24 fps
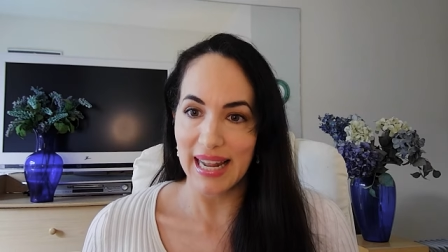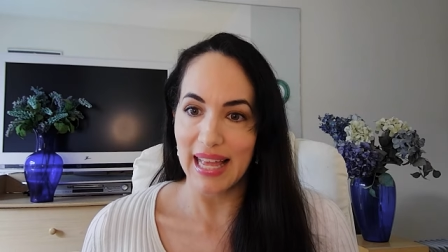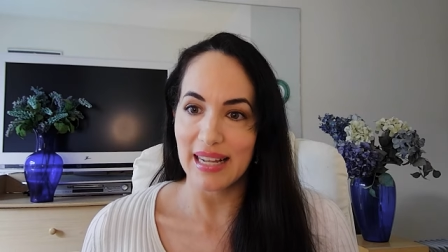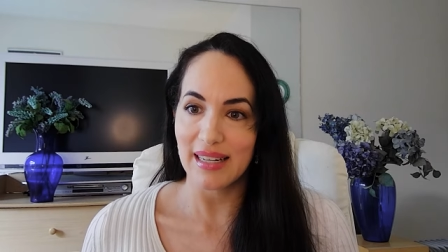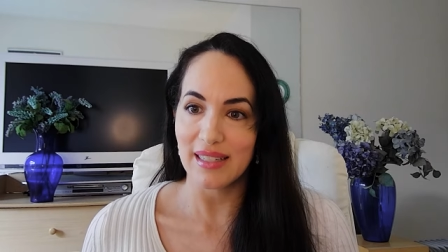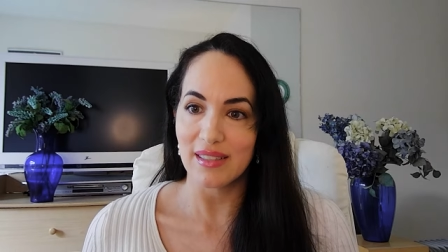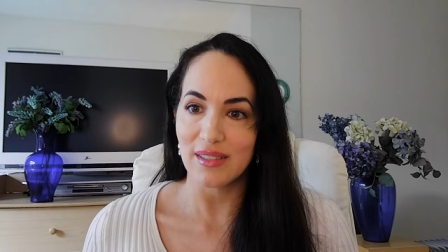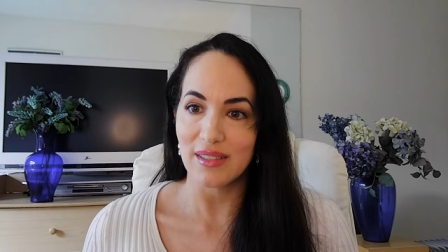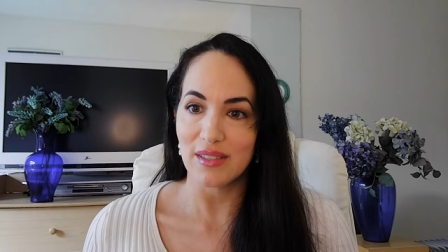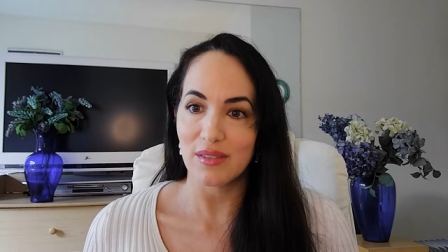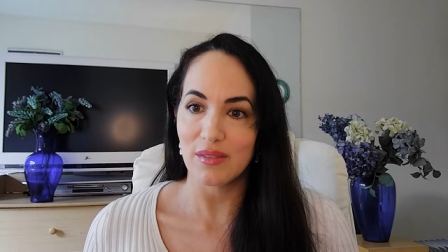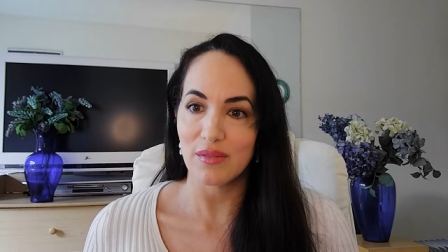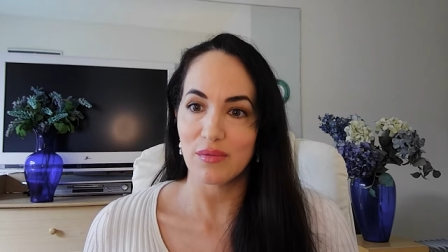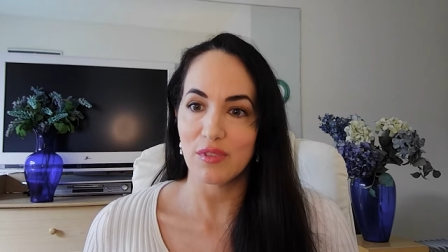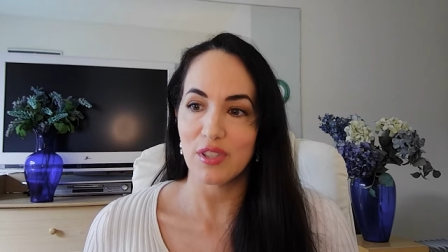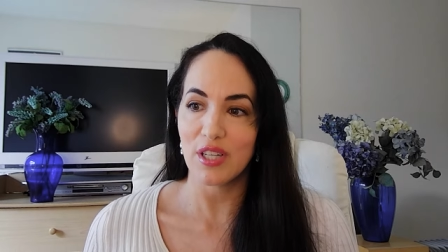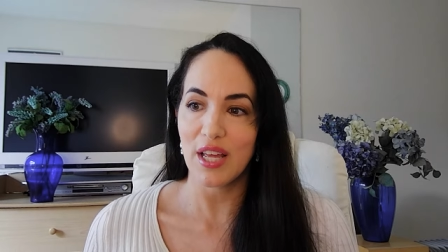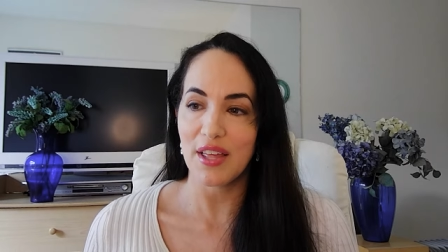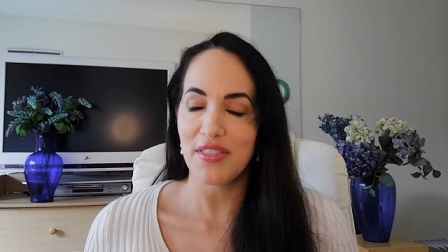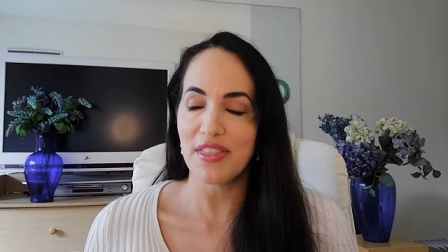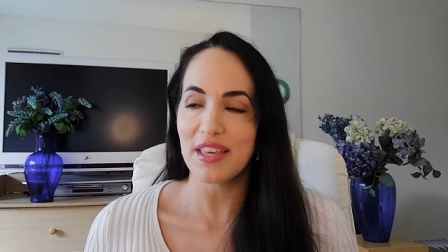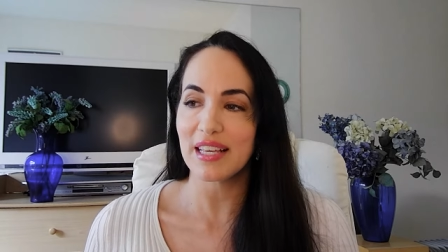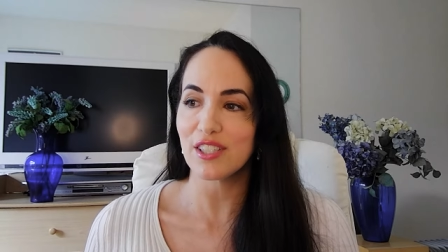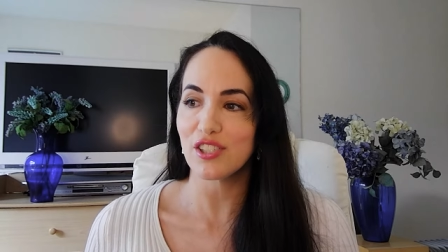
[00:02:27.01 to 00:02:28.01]
And
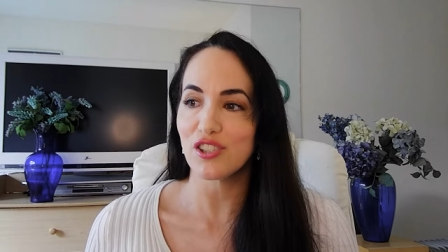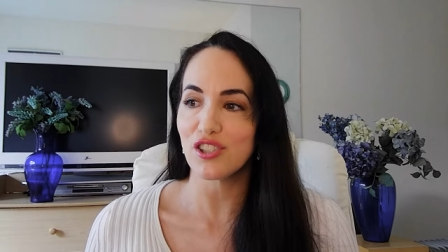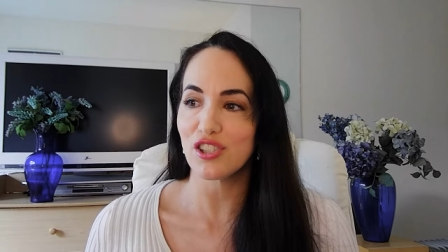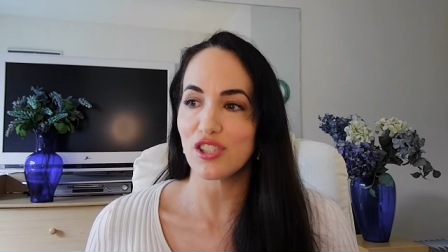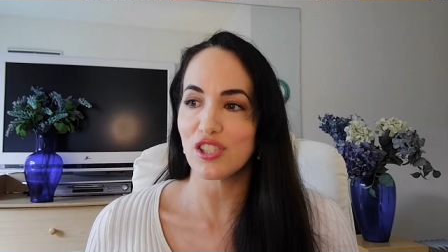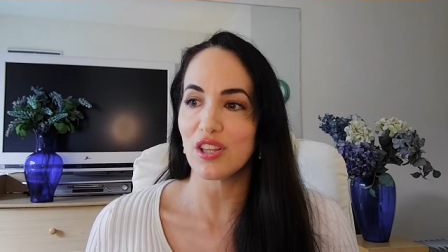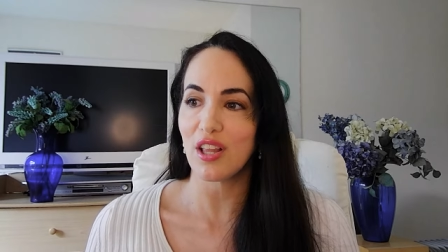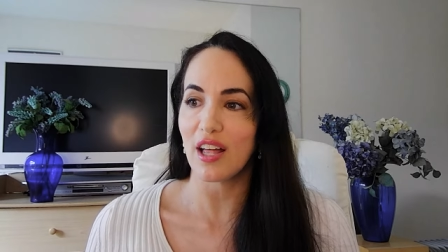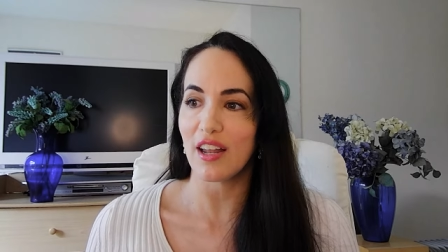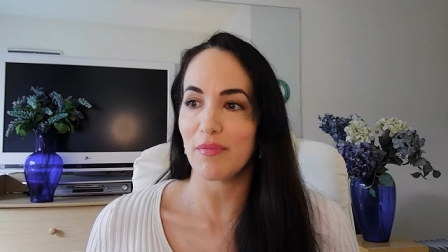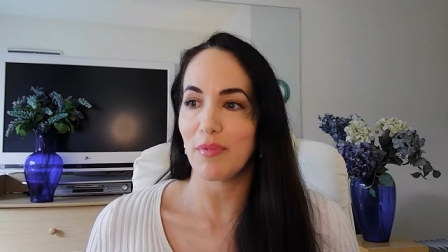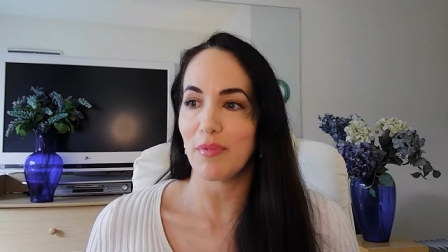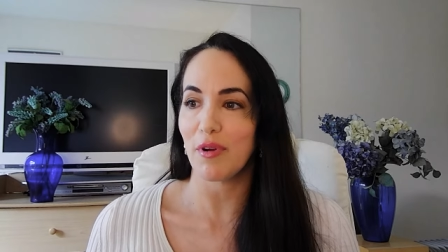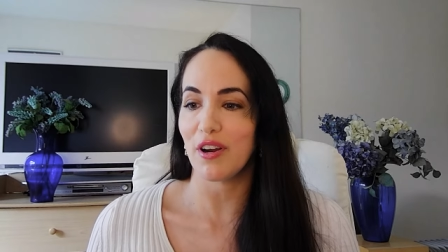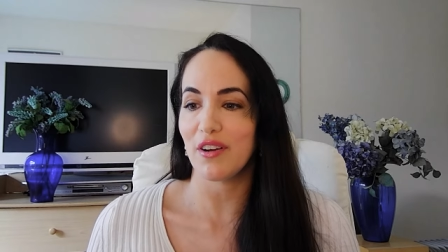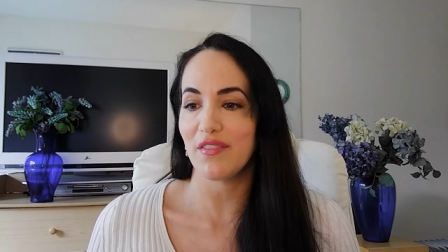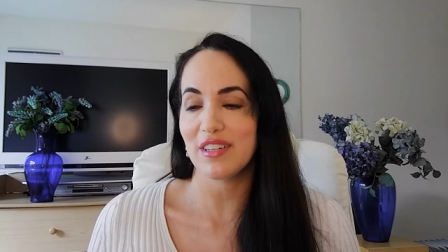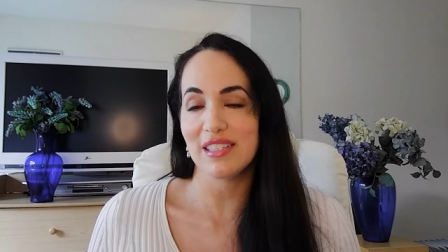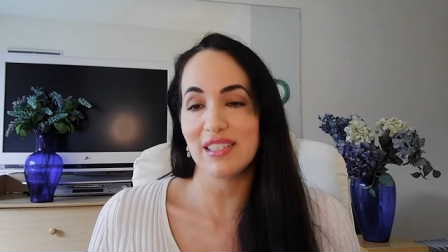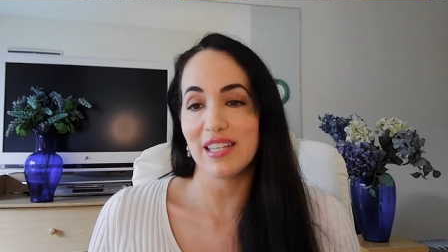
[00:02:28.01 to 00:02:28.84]
I think it's just a lot of part of it.